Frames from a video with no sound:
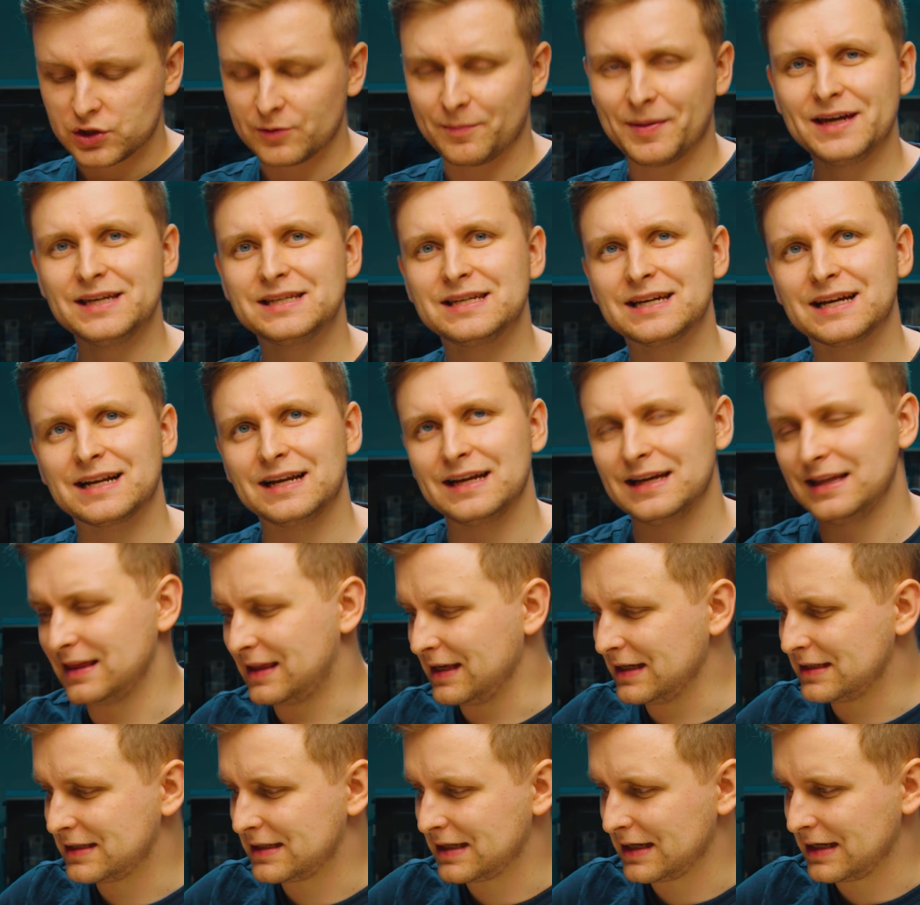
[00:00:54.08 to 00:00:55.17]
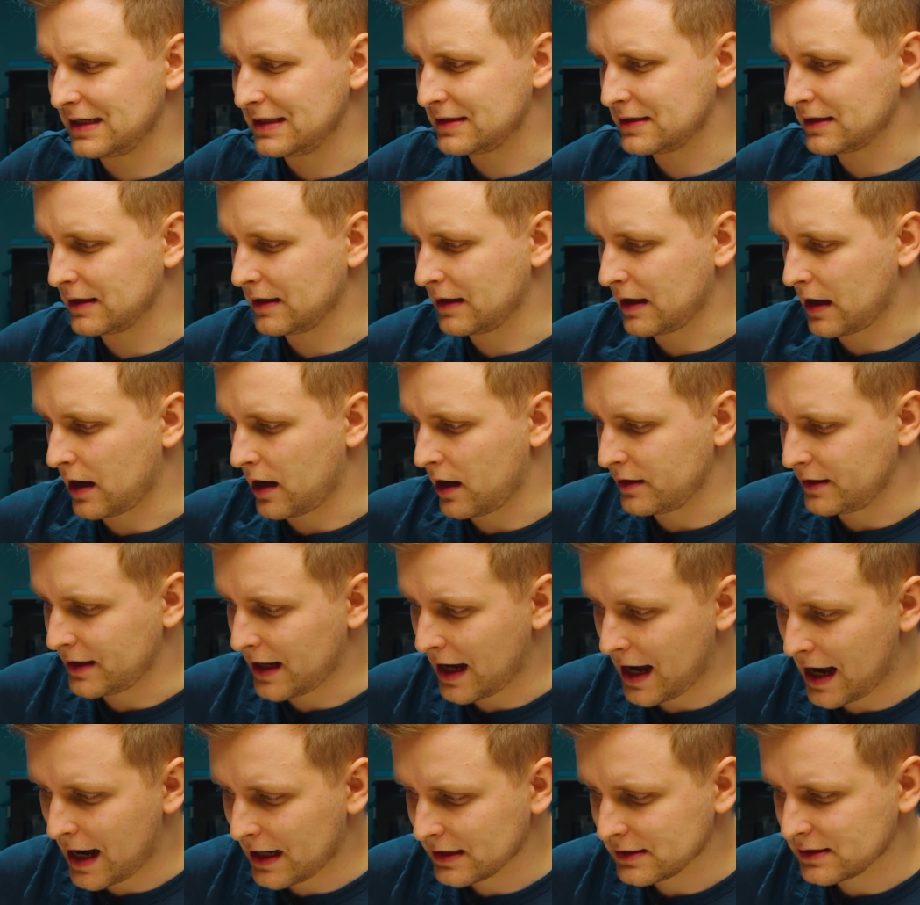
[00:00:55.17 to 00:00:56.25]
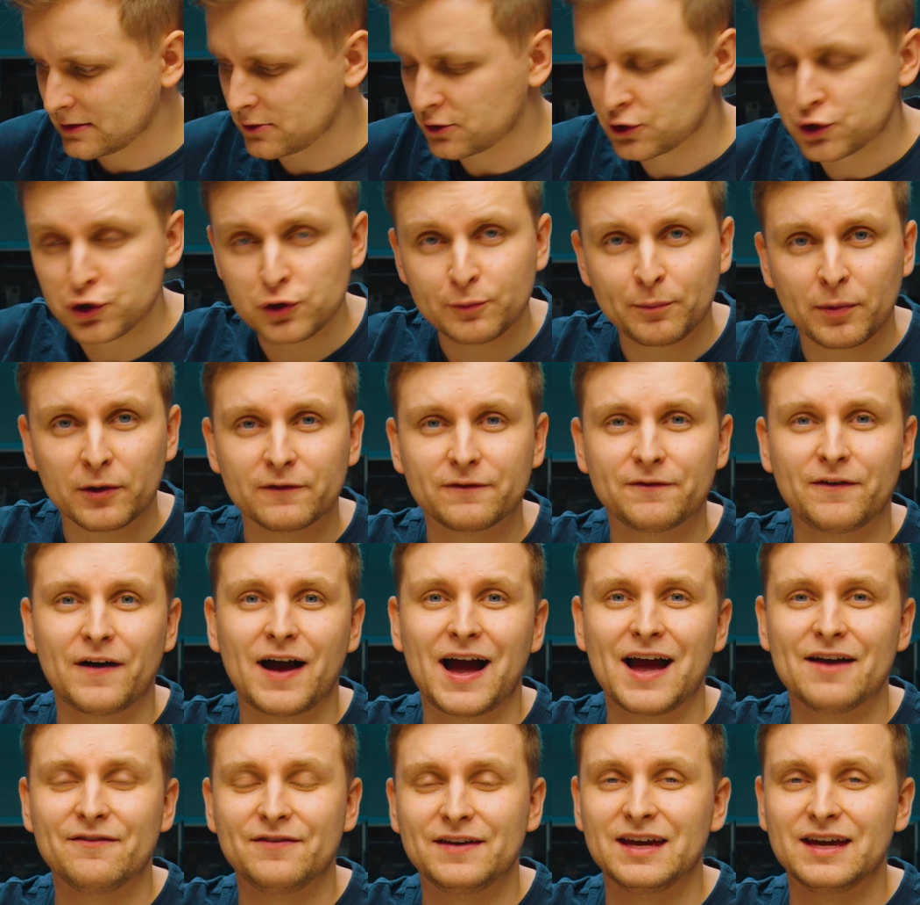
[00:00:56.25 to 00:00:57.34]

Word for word: So basically this is a NAS 2.5